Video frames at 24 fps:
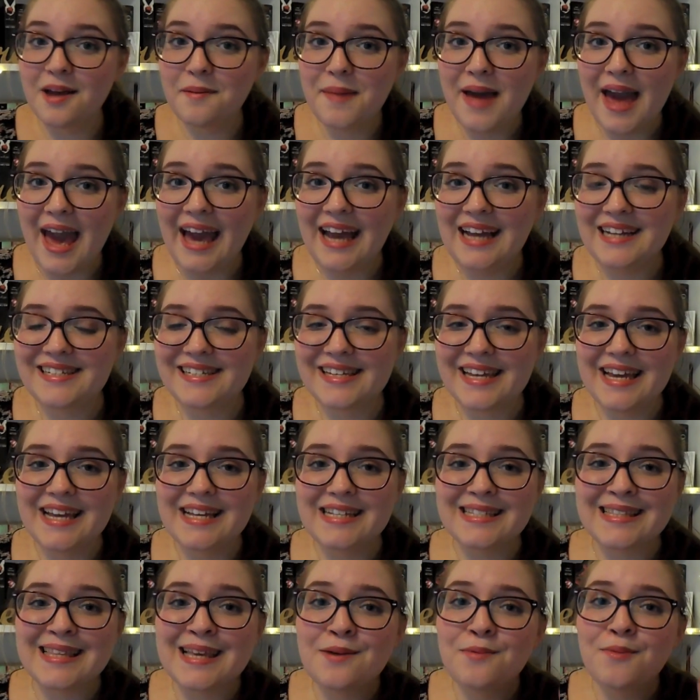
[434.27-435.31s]
Number 8
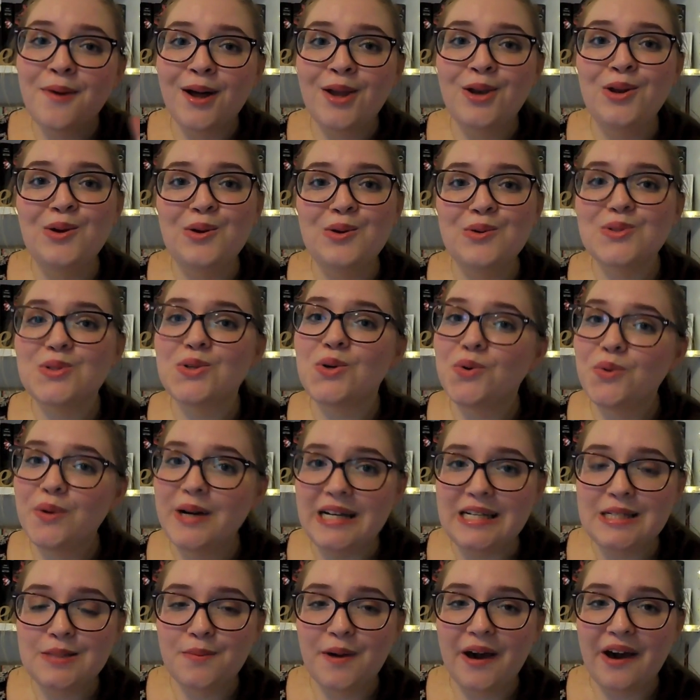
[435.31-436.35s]
is the one who's
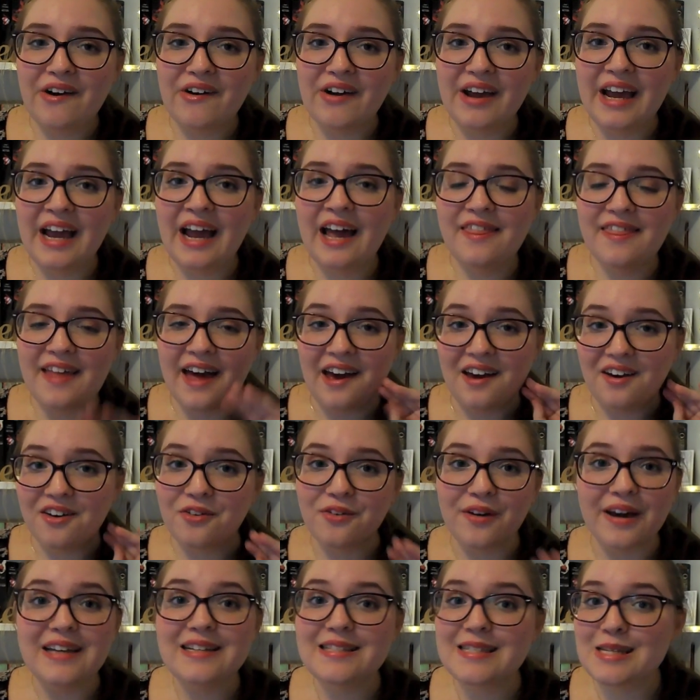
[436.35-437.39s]
always wearing that
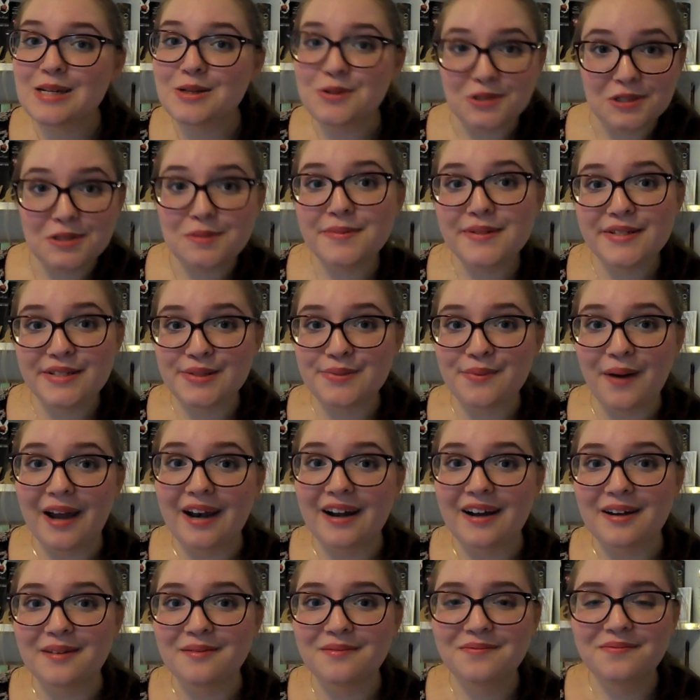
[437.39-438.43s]
crazy Christmas
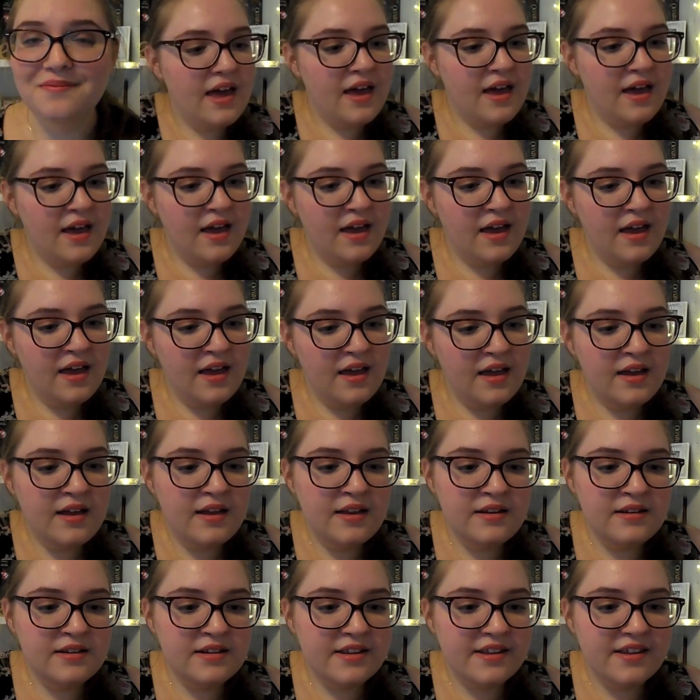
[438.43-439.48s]
sweater.
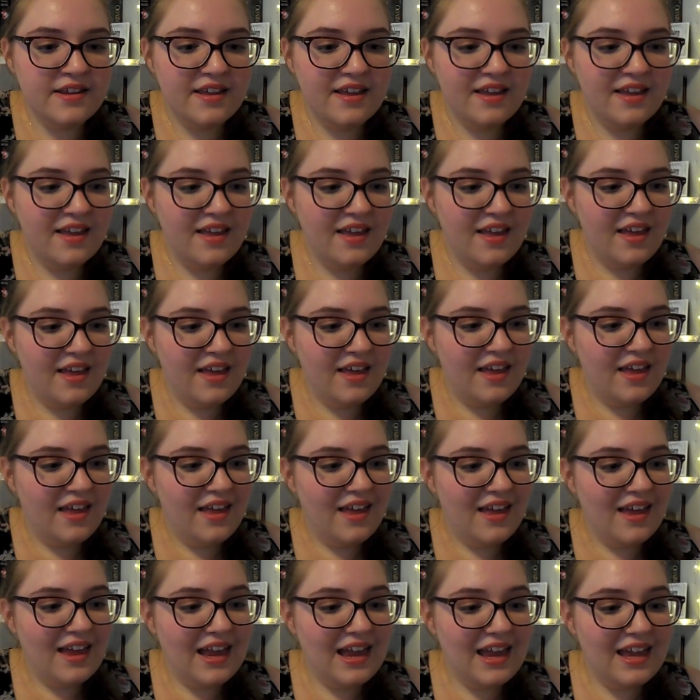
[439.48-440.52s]
And
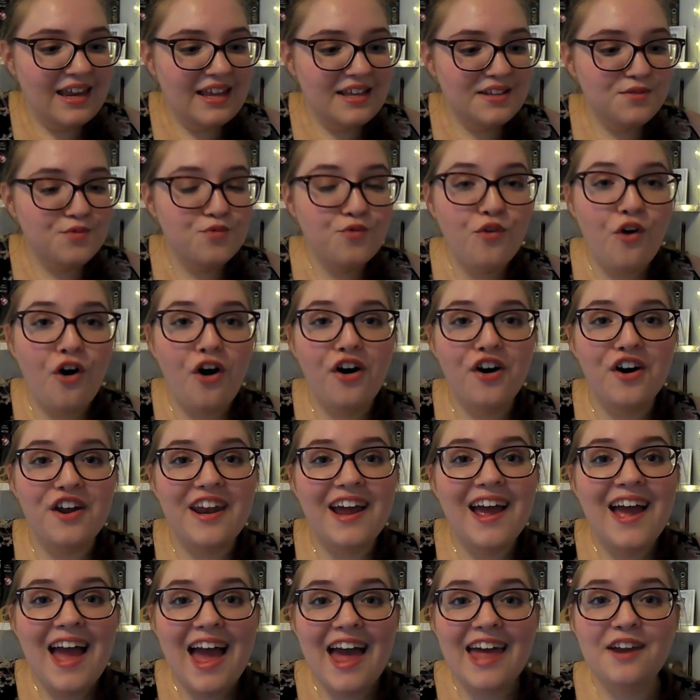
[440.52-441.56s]
it is
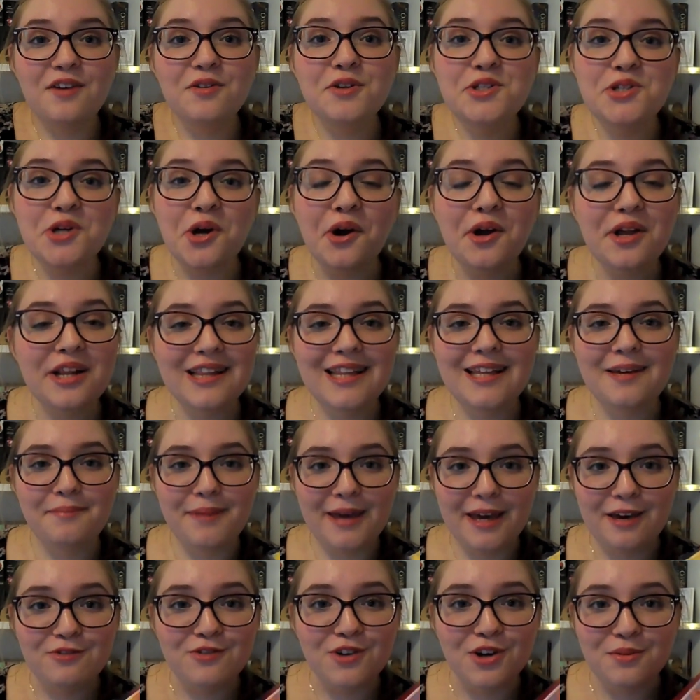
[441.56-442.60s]
Ron. And it would
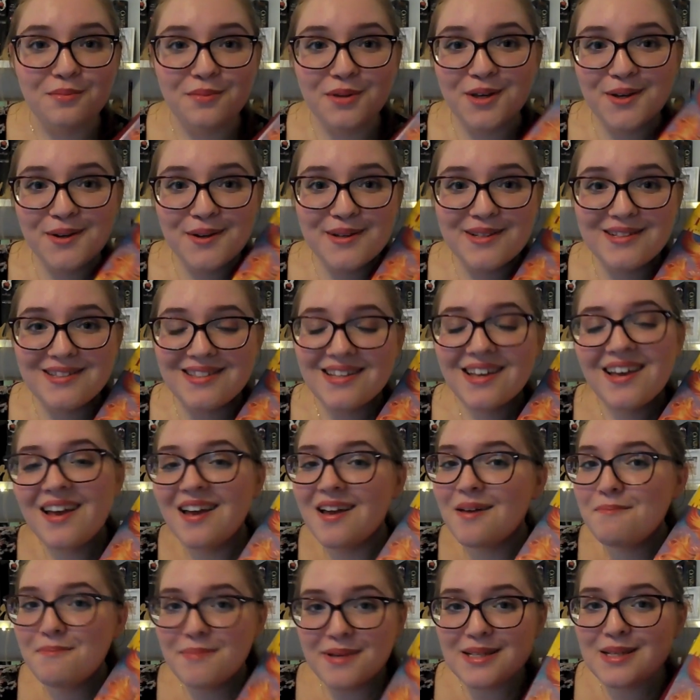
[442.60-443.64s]
totally be Ron because
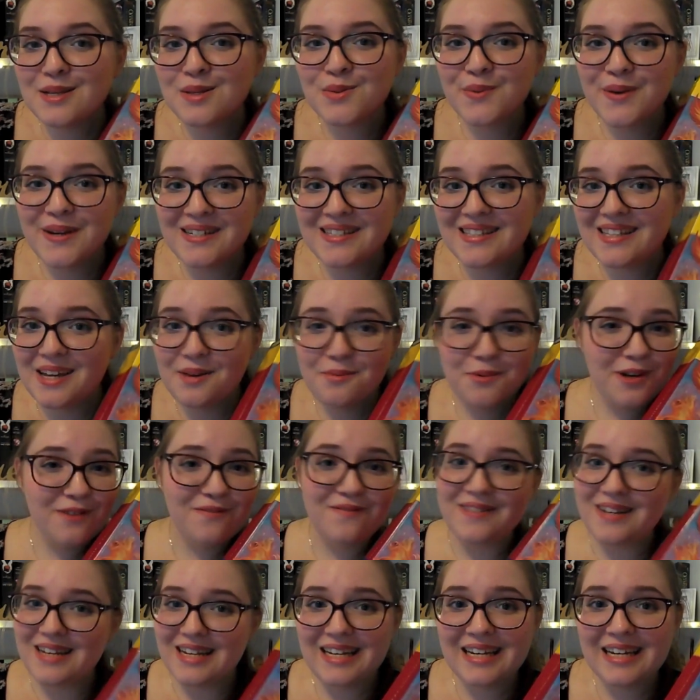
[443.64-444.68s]
Mrs. Weasley
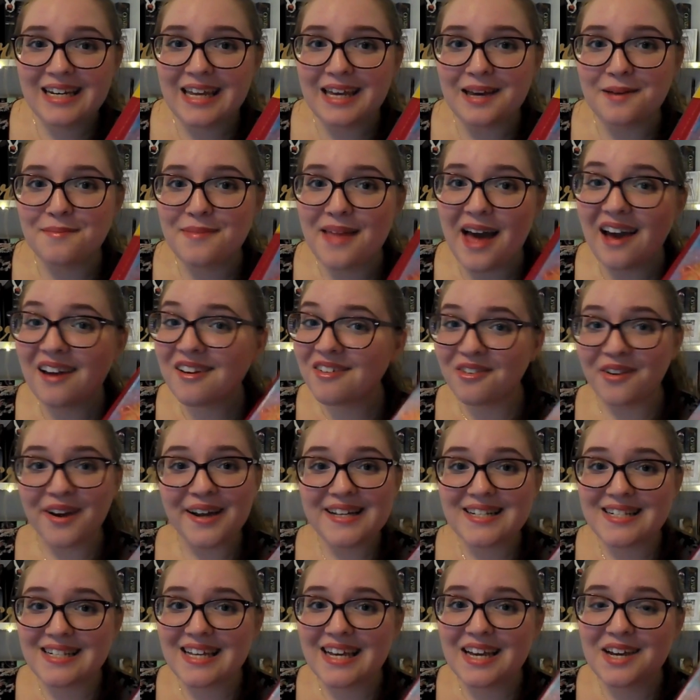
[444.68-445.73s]
would have knitted him that
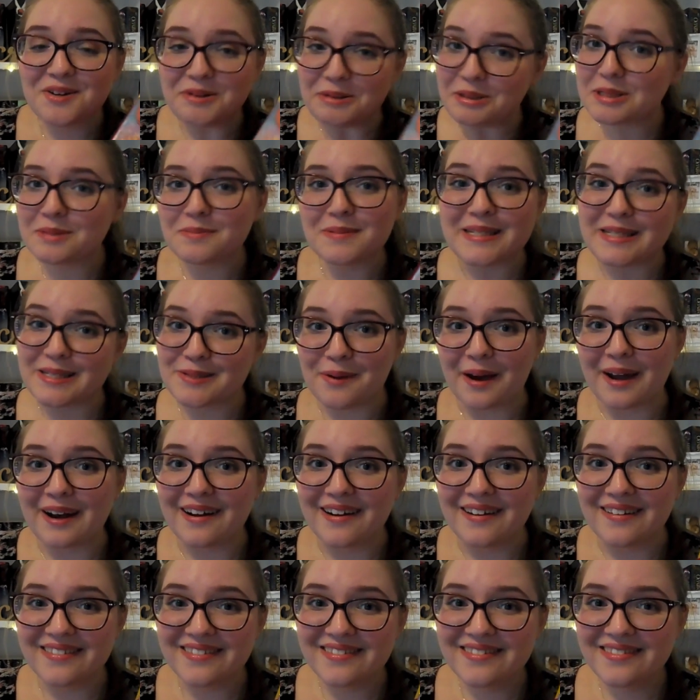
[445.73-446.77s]
crazy Christmas
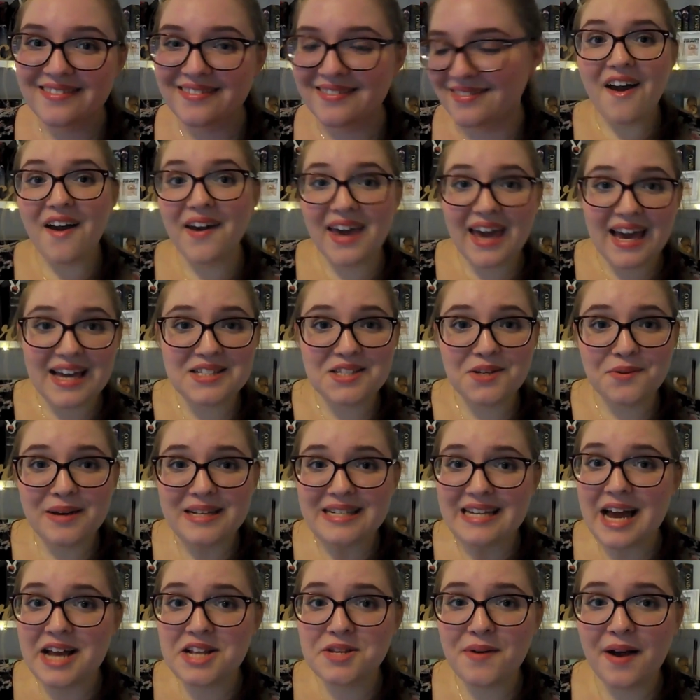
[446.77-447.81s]
sweater. Okay, so
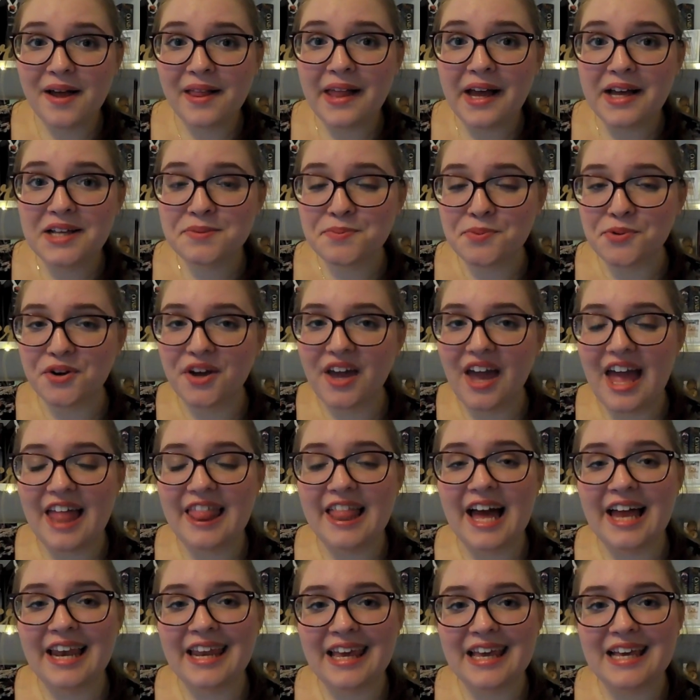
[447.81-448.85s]
we're down to our last book,
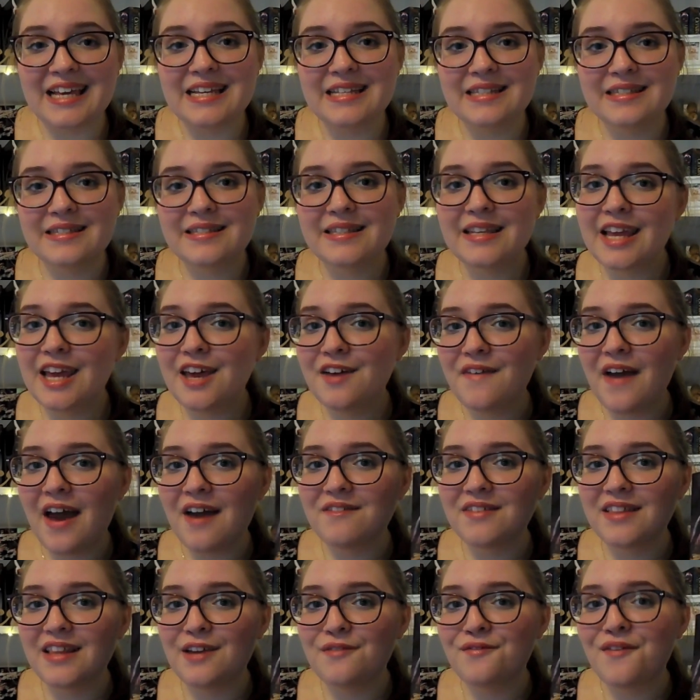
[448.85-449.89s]
and that is City of
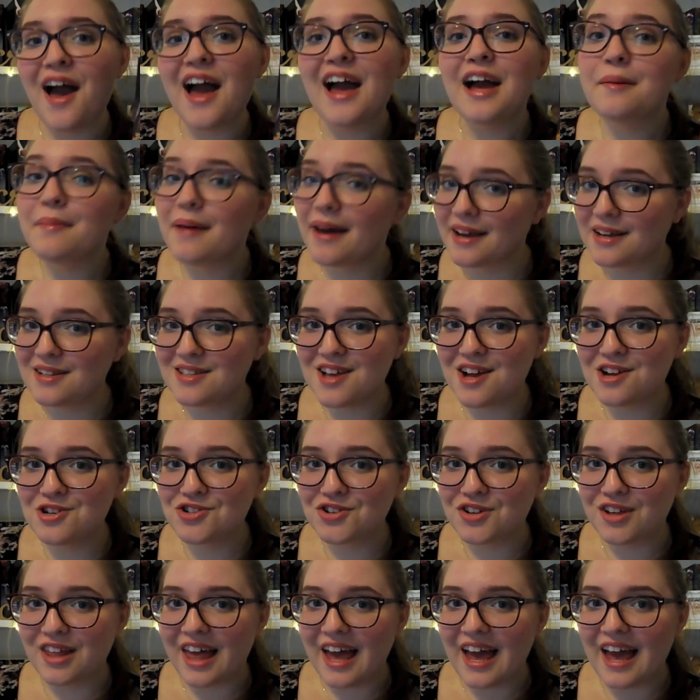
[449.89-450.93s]
Heavenly Fire by
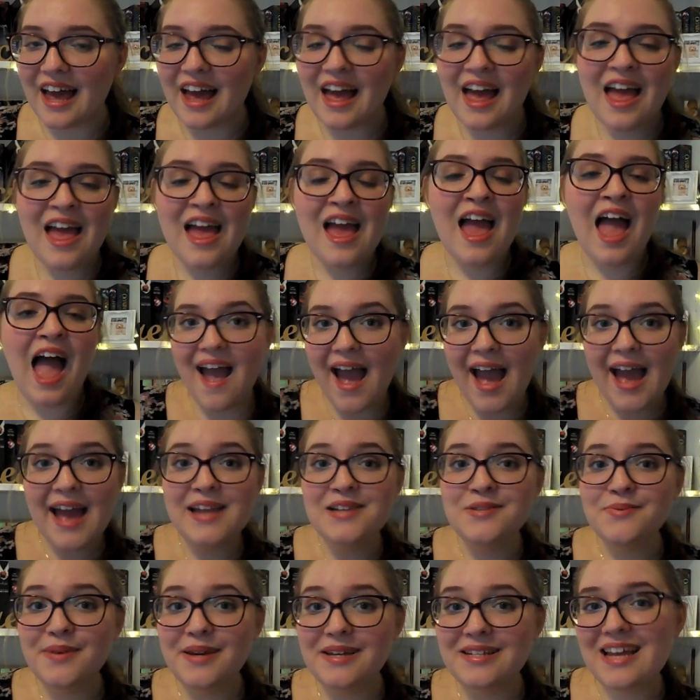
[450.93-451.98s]
Cassandra Clare.
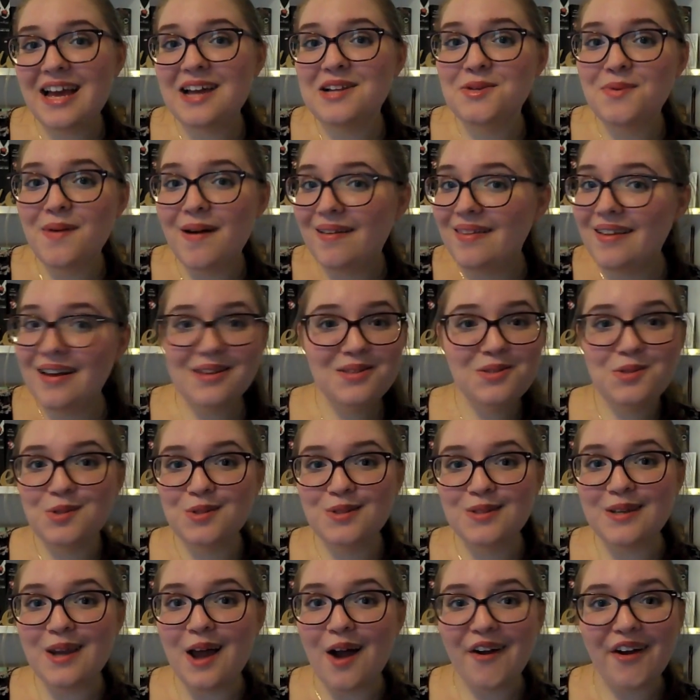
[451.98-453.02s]
And we are down to our last
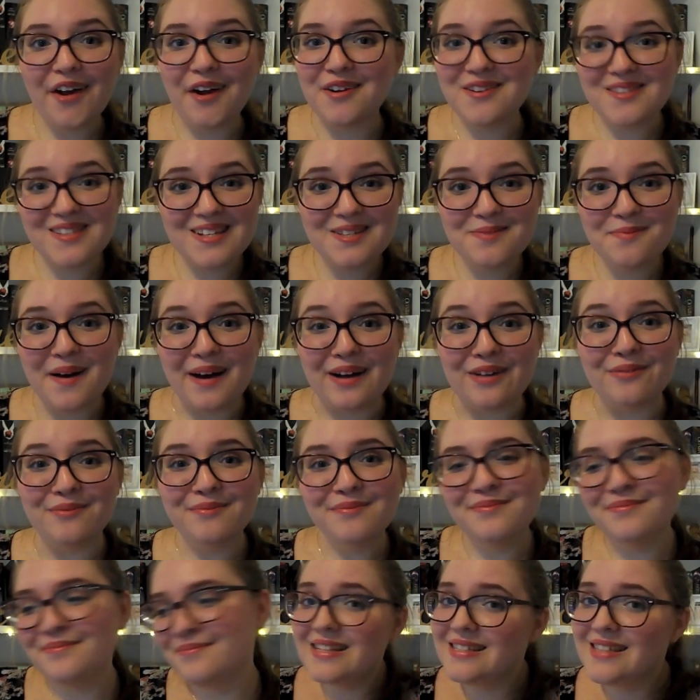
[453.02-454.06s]
two scenarios as well.